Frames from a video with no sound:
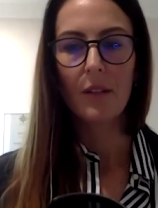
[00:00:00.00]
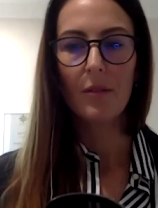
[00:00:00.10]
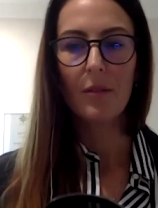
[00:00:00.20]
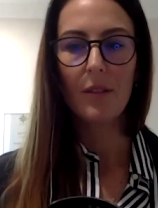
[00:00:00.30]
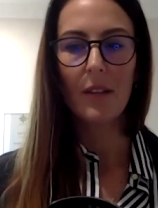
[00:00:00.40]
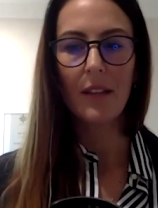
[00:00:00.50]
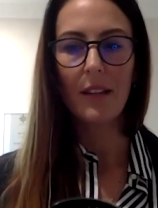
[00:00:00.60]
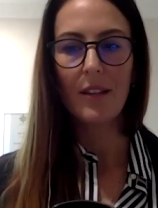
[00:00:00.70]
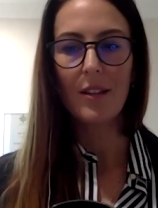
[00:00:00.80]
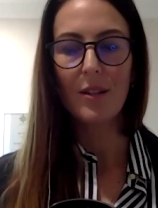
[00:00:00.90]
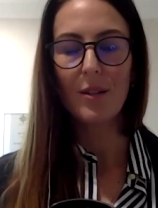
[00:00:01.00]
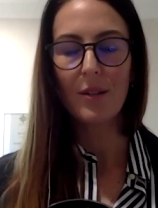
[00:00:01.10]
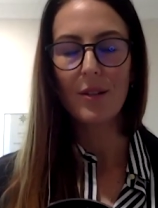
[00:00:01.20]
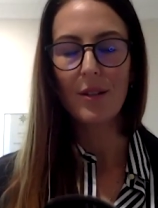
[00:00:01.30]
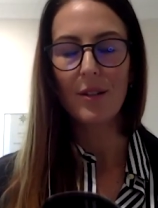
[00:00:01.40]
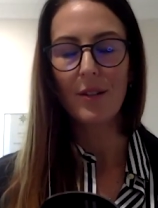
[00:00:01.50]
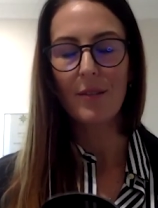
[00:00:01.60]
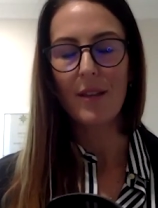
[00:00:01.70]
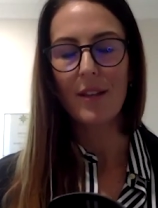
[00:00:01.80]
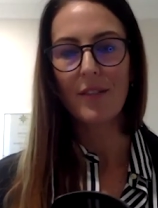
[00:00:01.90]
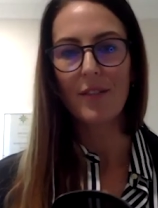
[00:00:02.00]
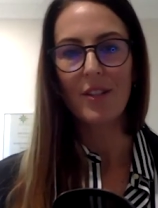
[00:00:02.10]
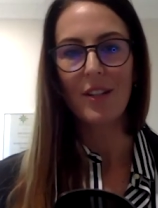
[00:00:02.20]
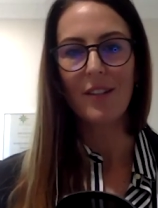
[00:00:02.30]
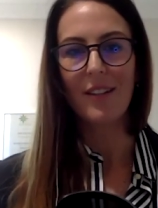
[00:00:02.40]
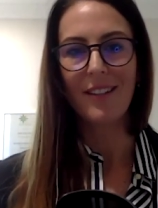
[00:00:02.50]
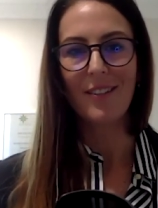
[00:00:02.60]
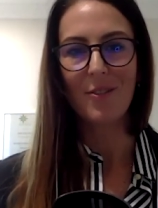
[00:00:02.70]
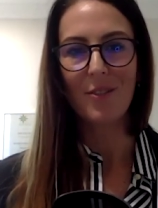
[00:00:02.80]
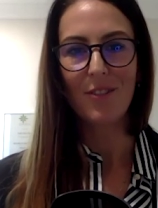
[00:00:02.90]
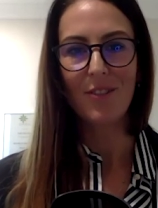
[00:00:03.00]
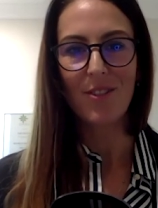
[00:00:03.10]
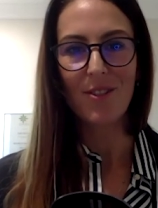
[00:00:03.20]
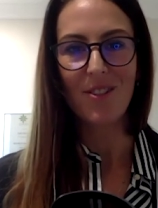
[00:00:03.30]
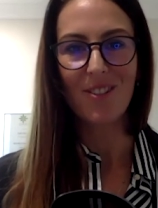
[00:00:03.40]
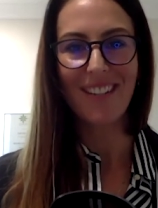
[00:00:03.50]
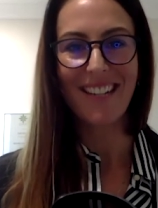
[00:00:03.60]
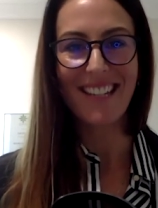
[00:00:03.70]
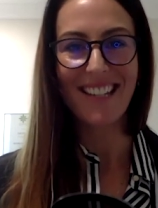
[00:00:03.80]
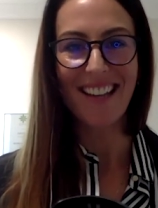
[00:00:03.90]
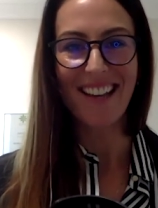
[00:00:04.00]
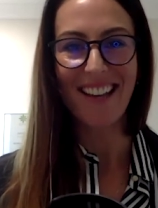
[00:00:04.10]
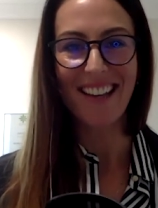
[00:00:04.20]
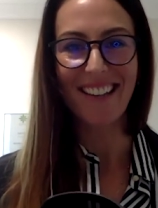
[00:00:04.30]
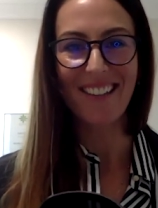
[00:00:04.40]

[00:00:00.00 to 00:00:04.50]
Well, I thank you so, so, so much for sharing all of your insight,